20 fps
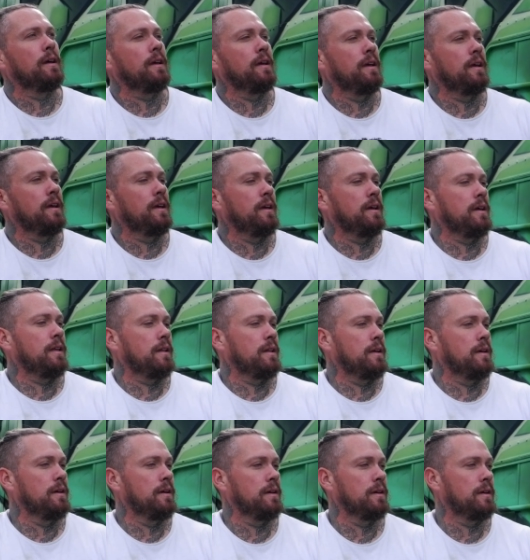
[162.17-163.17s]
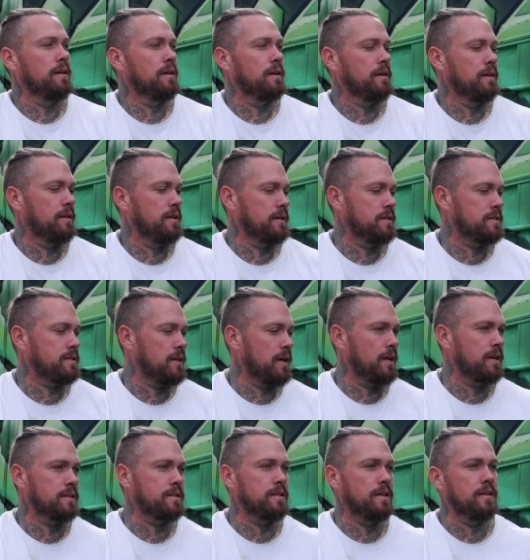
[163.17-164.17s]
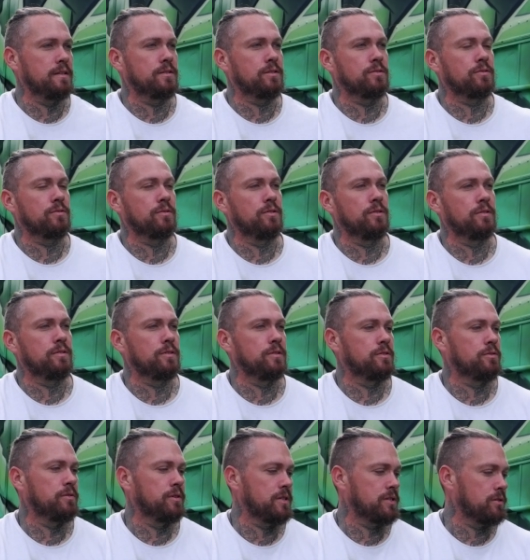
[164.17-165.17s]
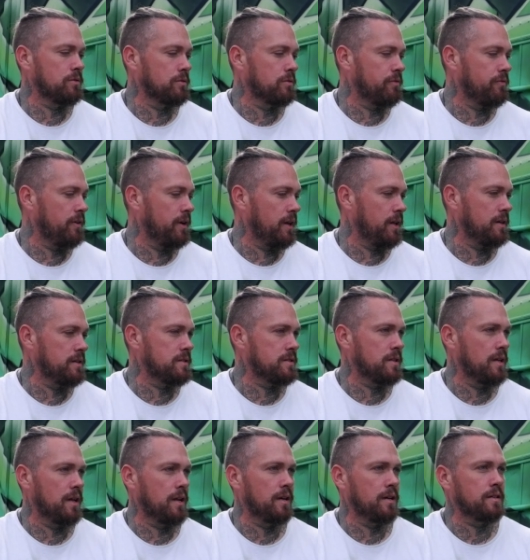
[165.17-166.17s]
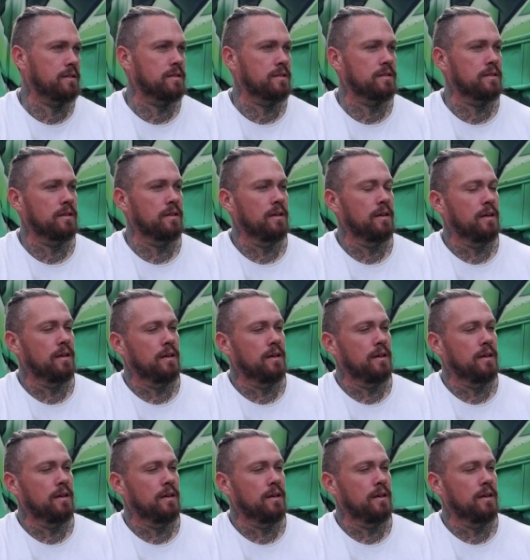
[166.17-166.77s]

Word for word: It the aesthetic stays true to traditional graffiti aesthetics.